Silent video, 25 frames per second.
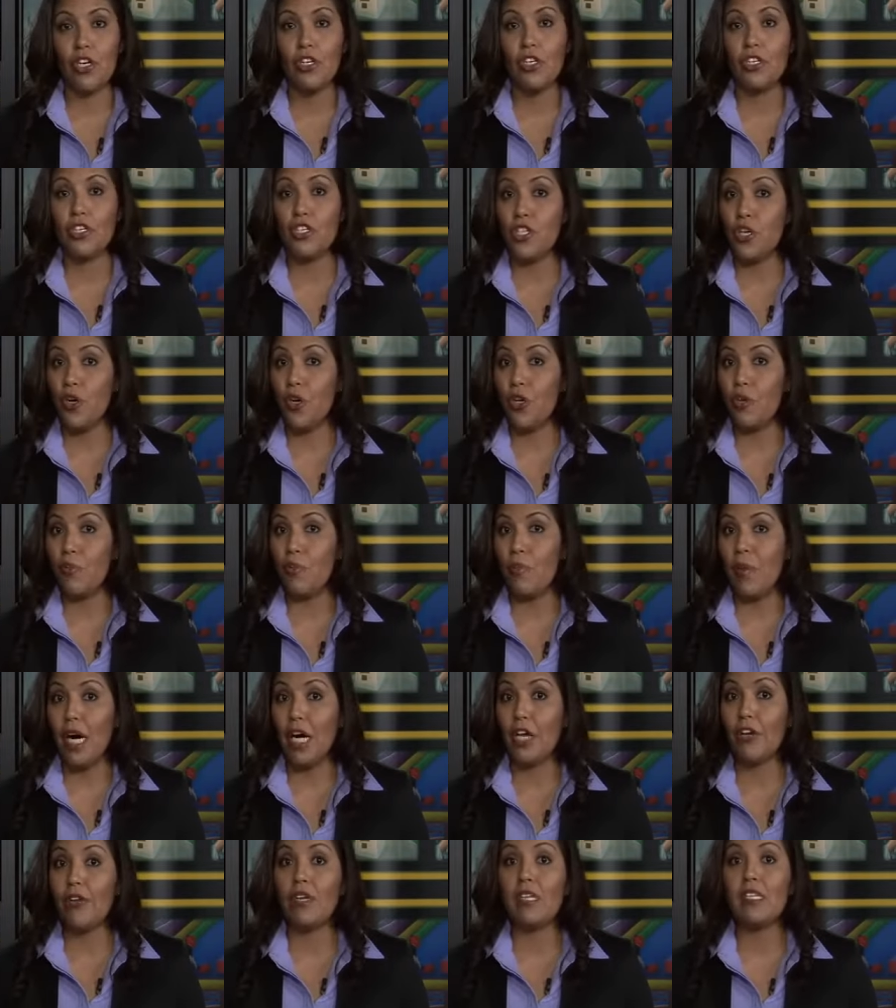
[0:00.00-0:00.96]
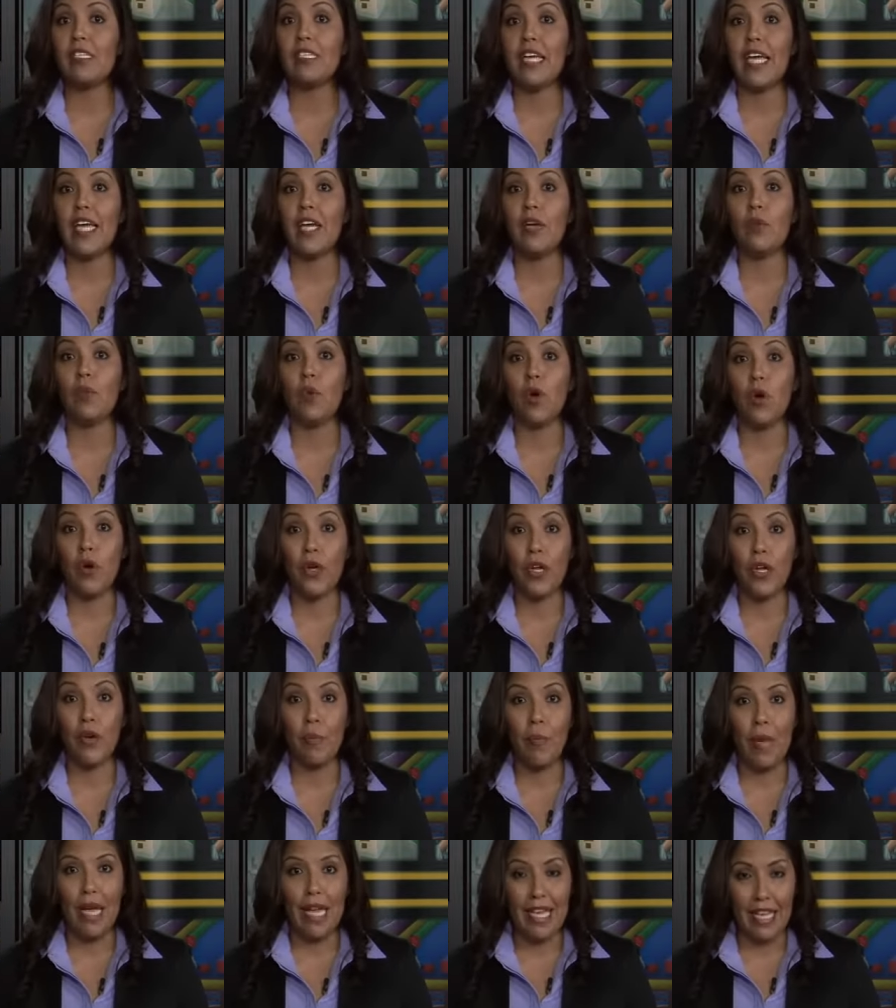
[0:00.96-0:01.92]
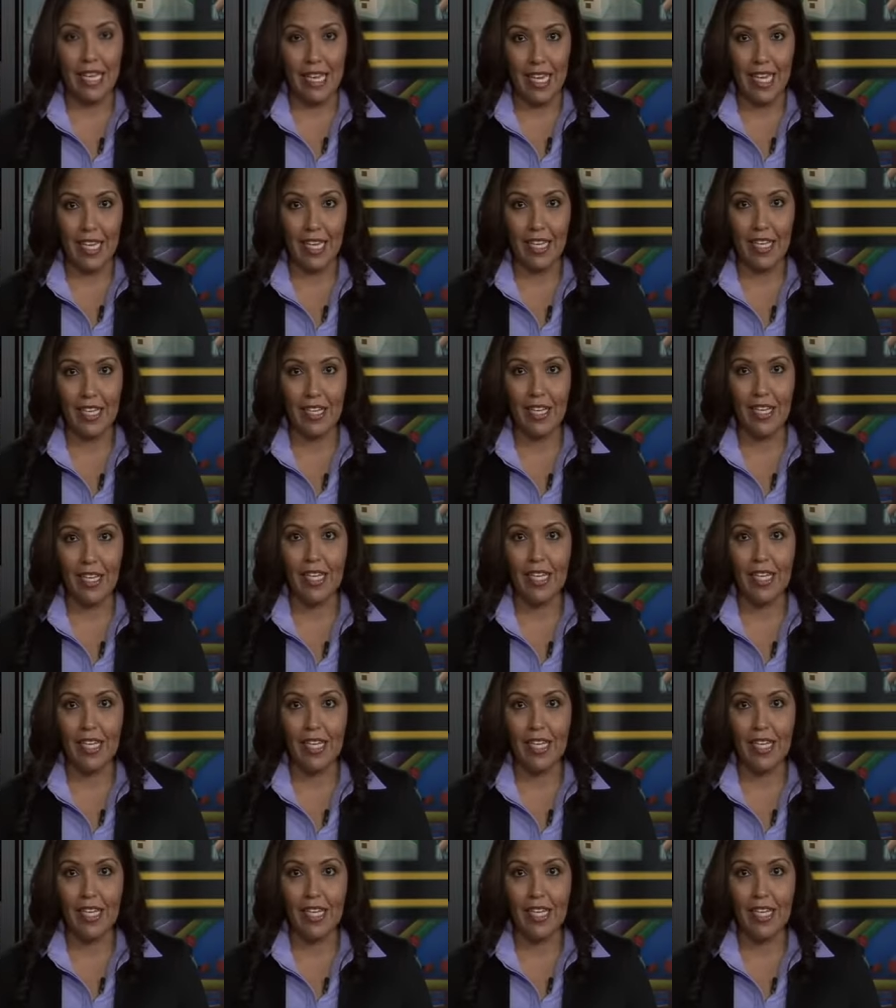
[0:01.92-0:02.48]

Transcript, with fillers: to show you modern day warrior making.